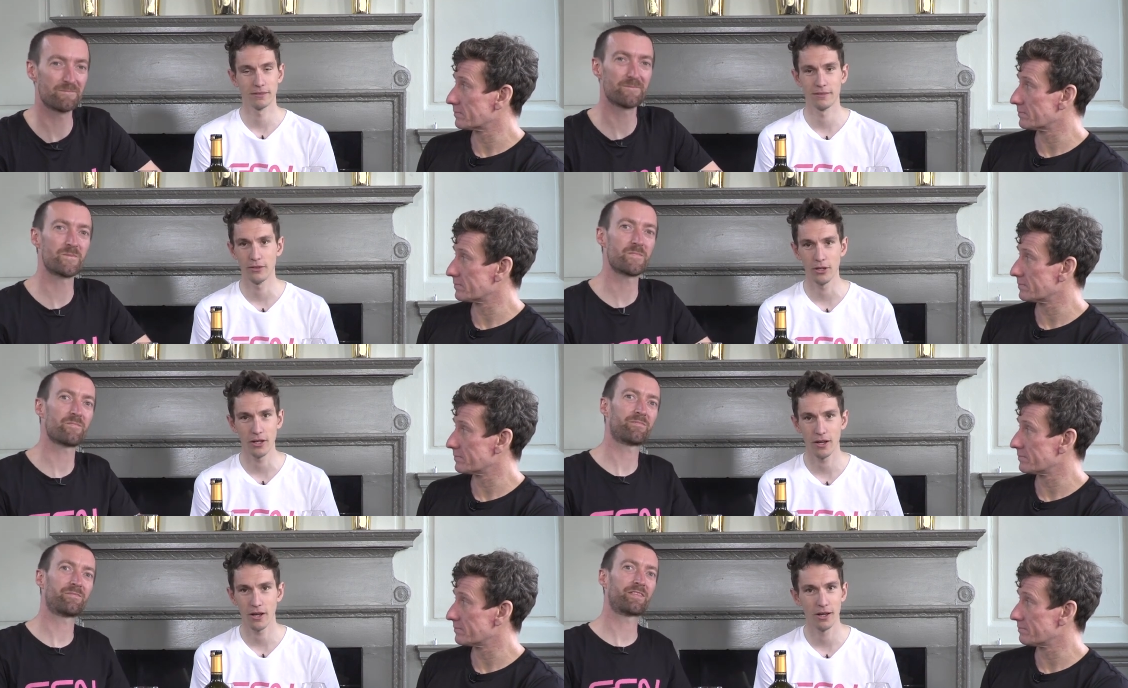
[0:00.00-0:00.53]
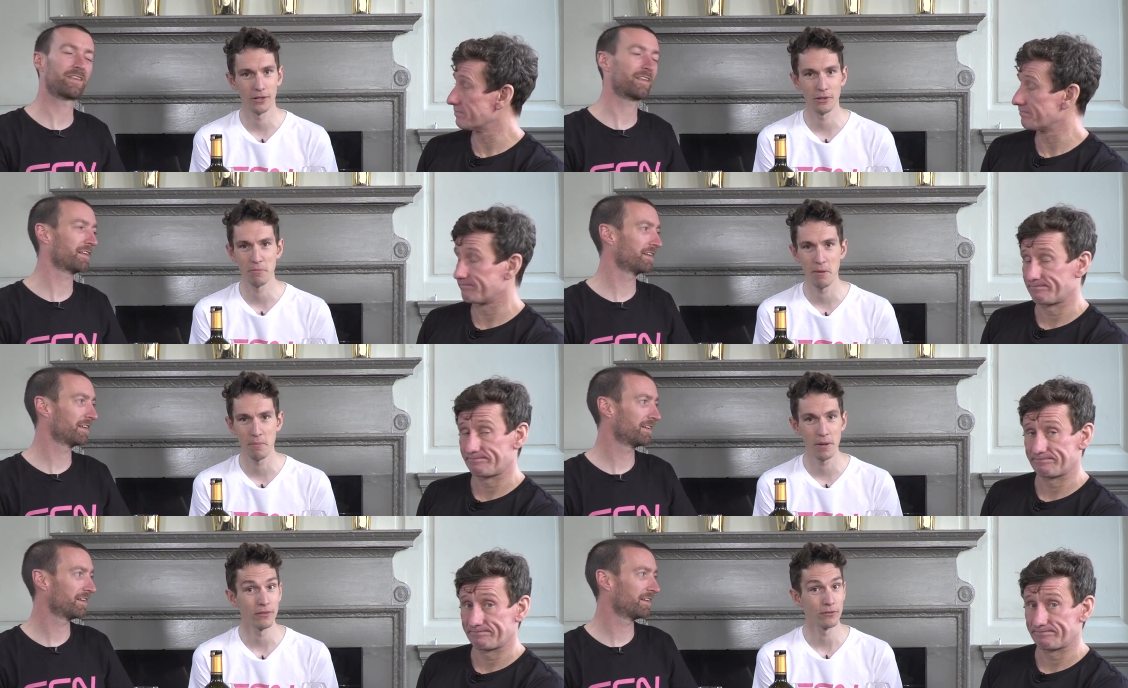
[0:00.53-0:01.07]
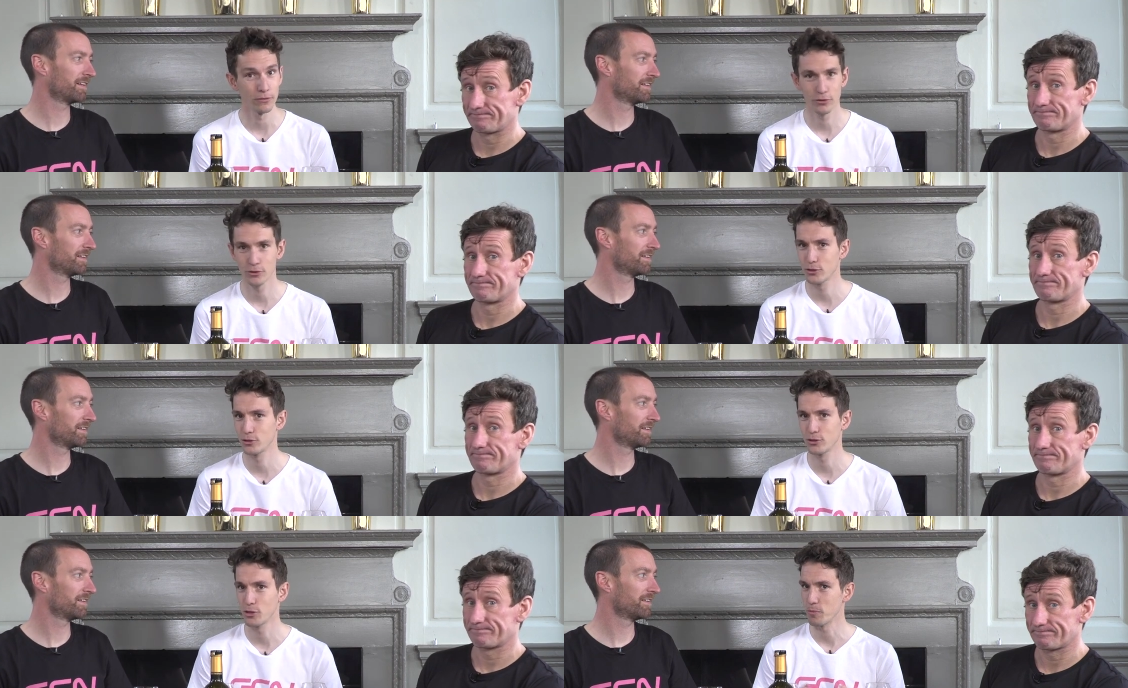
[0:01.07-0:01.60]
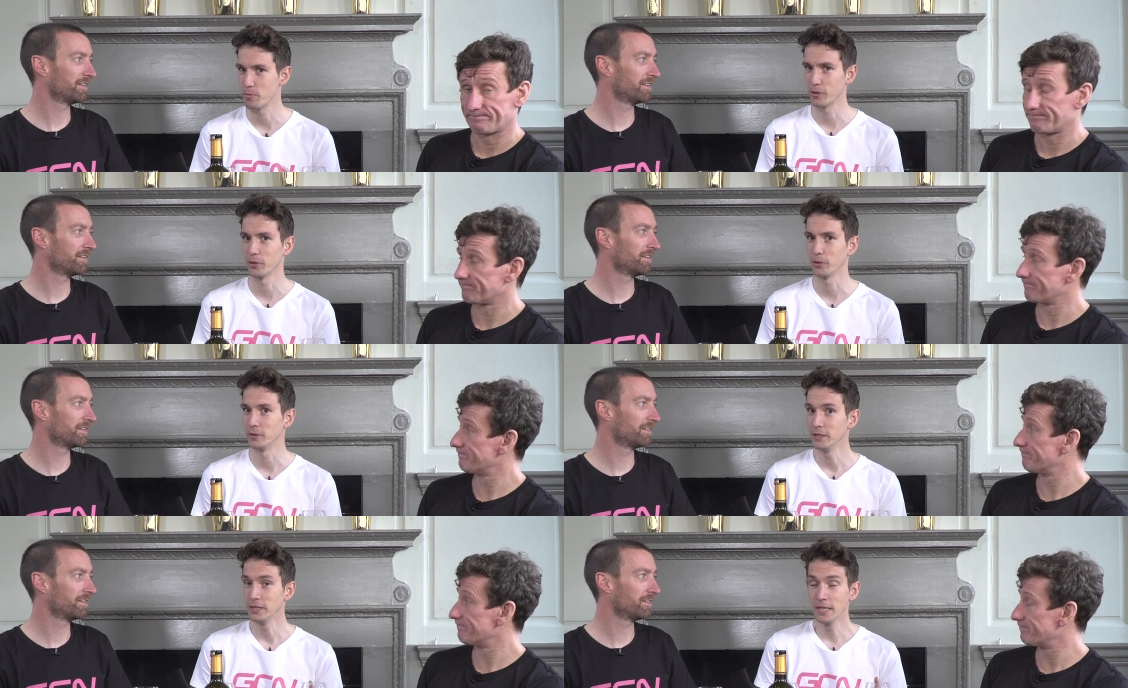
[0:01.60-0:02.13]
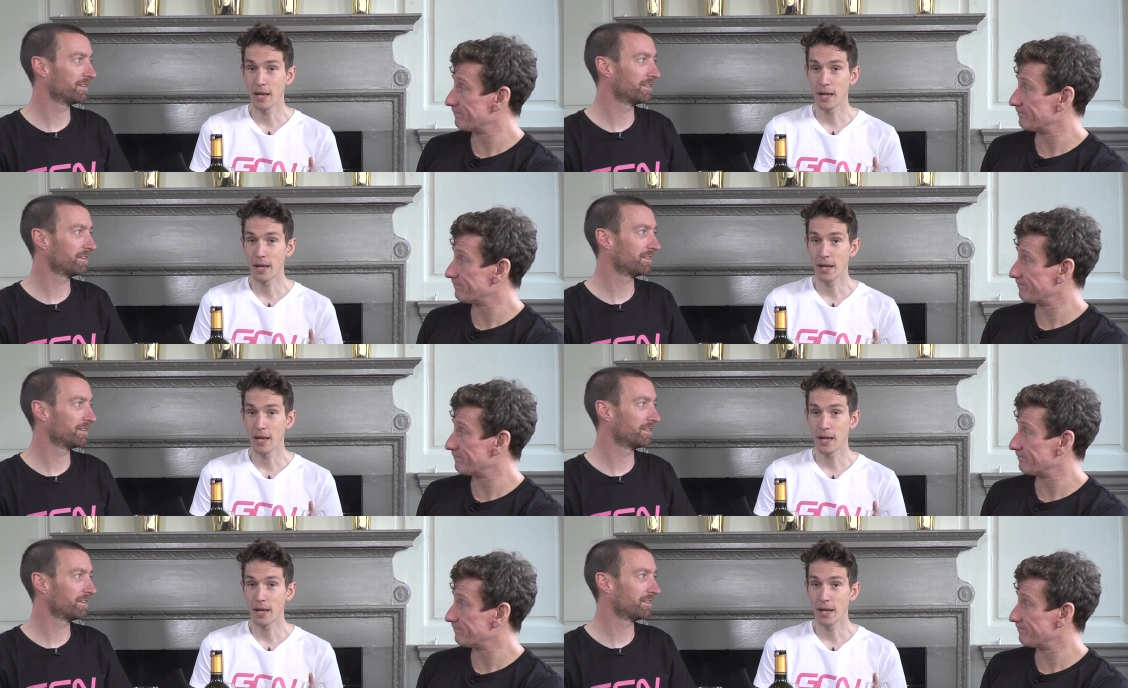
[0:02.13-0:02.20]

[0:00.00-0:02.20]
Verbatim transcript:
Speaker 1: that I can remember. Super cool.